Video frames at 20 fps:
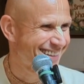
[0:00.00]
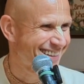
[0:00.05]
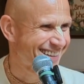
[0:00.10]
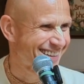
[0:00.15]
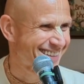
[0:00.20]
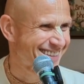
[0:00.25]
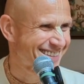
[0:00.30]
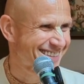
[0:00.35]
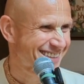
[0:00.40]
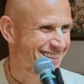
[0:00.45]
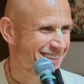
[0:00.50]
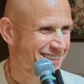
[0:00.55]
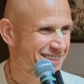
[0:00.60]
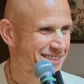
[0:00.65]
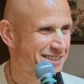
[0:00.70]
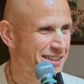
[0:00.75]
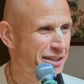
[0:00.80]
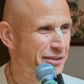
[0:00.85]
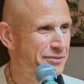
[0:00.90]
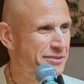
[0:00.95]
Yes,
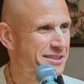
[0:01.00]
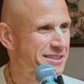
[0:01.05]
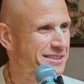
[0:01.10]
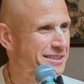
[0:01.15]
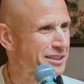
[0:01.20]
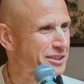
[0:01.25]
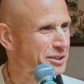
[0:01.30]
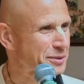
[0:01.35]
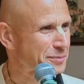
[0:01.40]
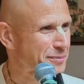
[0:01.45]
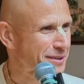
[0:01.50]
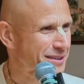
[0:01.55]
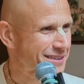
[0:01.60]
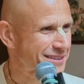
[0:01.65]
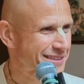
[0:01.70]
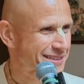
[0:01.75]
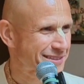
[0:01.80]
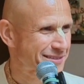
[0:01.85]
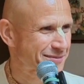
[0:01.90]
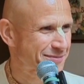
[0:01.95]
serves such a
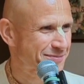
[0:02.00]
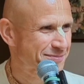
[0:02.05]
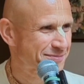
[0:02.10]
person,